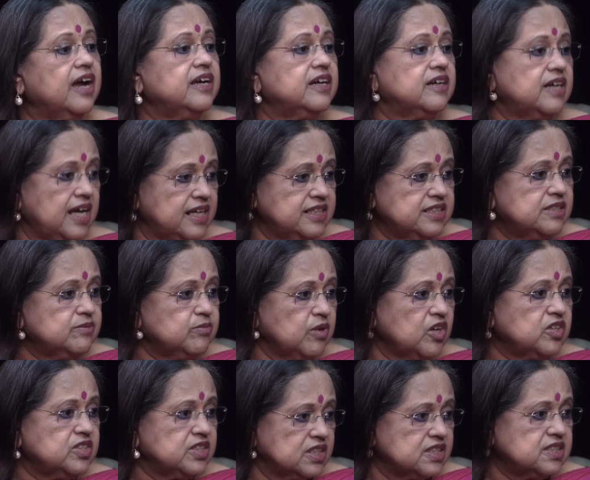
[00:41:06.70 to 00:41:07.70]
higher
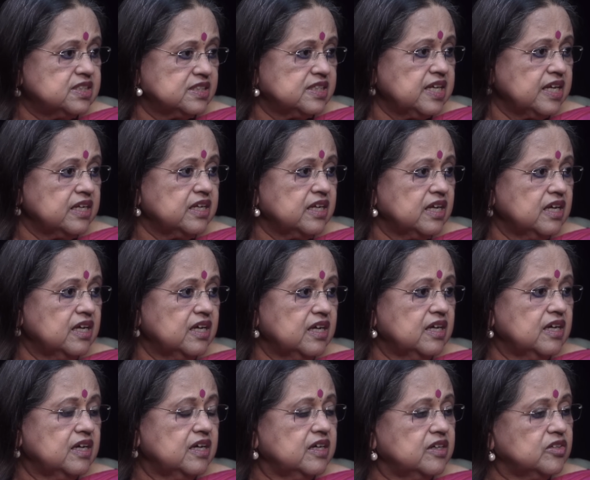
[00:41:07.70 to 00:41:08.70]
antibiotics then
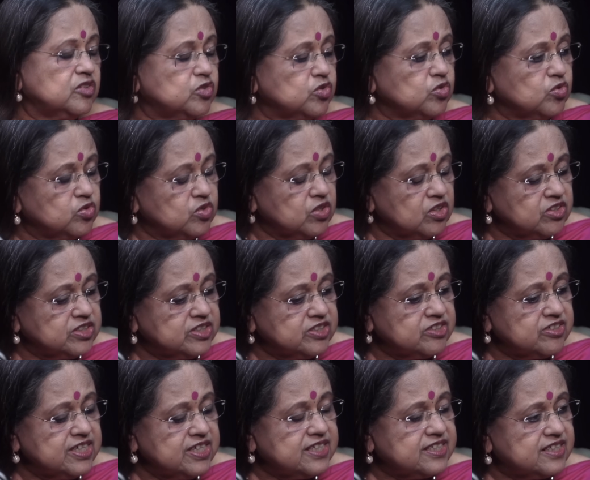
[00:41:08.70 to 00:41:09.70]
to
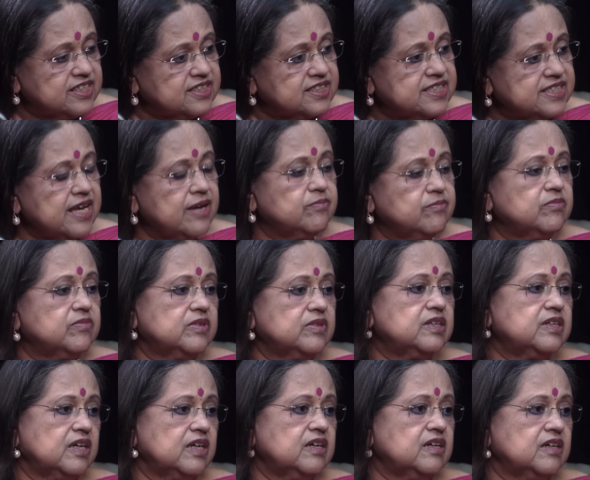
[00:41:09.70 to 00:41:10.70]
treat the same
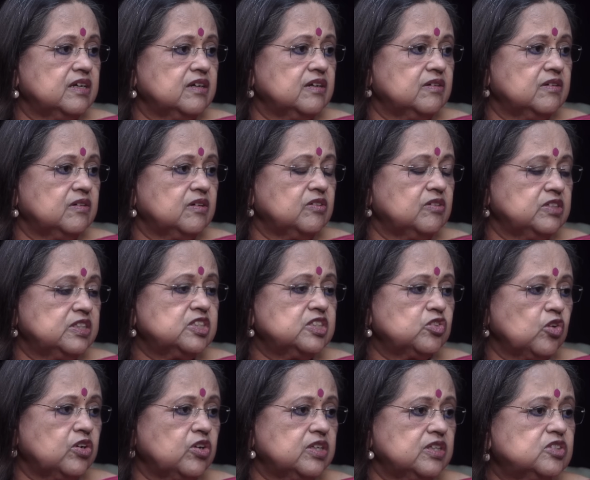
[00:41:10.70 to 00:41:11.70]
uh,
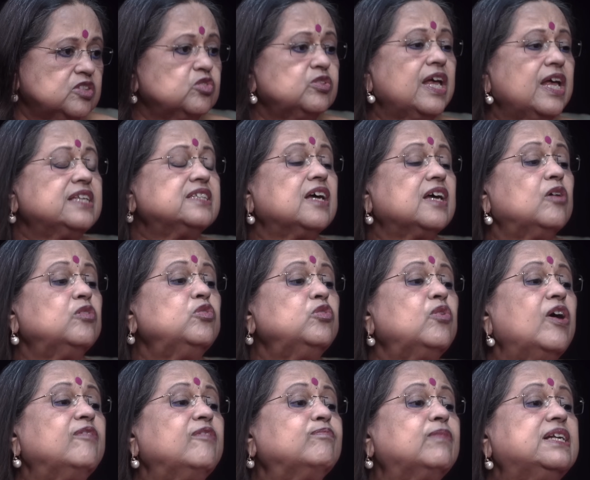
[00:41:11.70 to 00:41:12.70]
disorder. So that's how
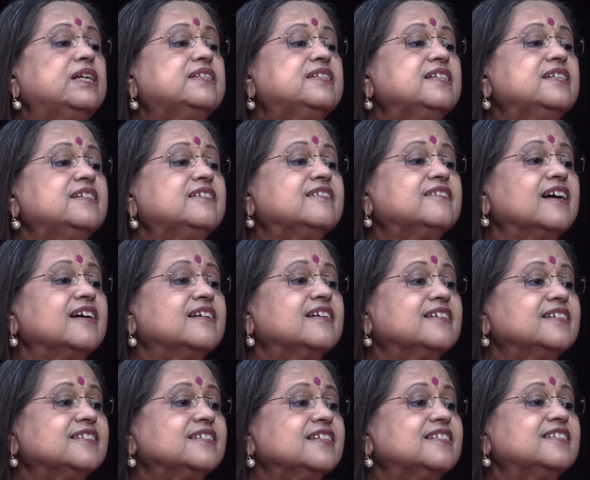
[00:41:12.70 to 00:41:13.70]
you have multi
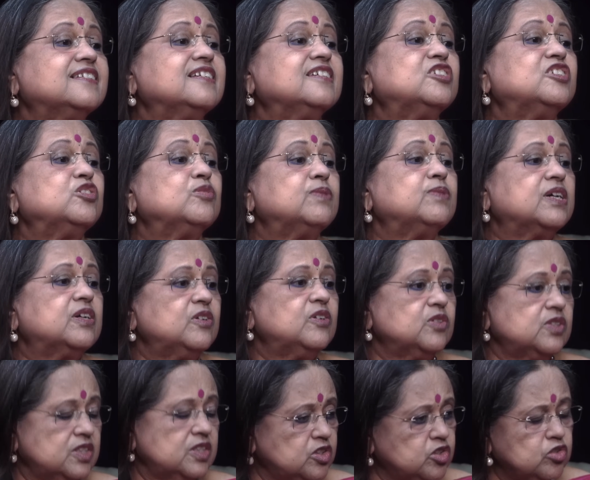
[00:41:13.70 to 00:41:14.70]
drug resistant
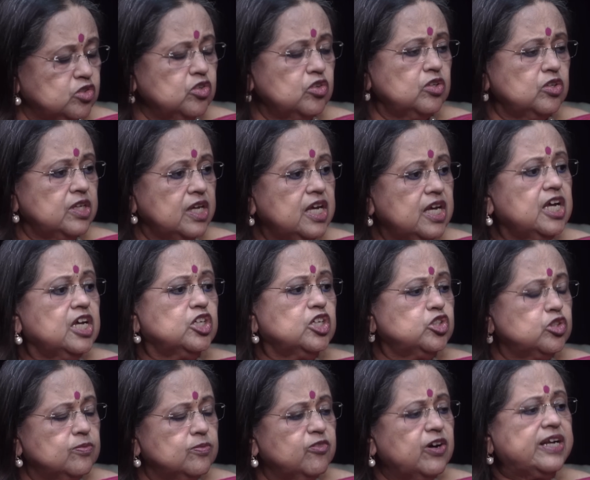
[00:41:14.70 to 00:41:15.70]
tuberculosis. Do you know,
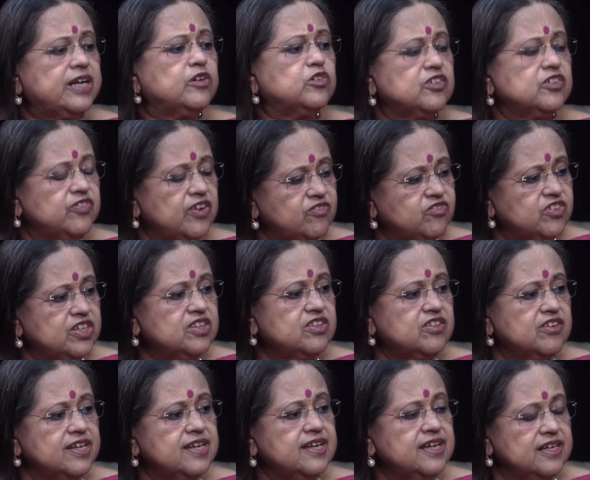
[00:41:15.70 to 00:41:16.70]
to one out of every
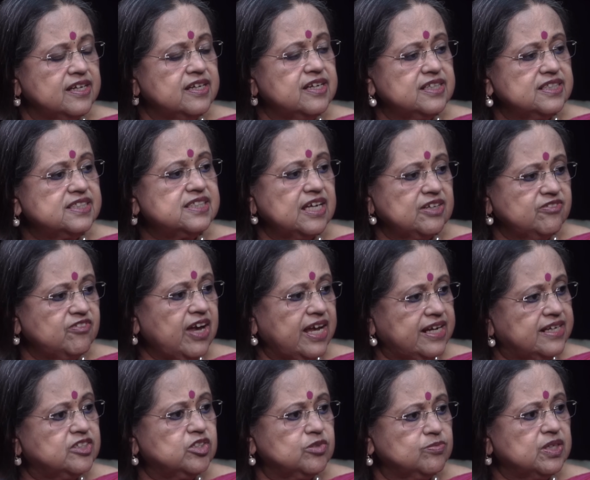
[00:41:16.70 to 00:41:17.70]
three Indians have
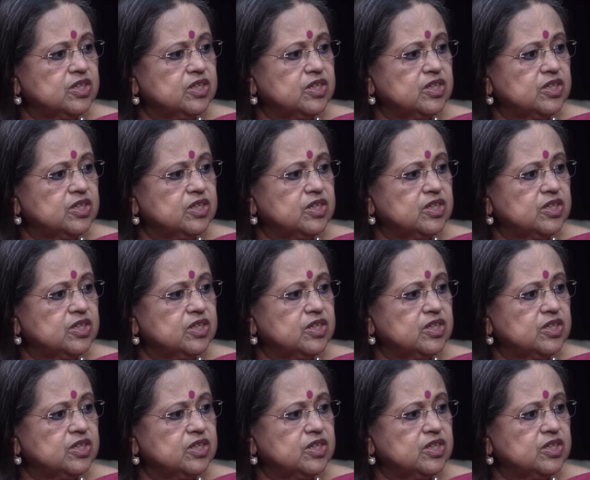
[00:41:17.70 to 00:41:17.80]
had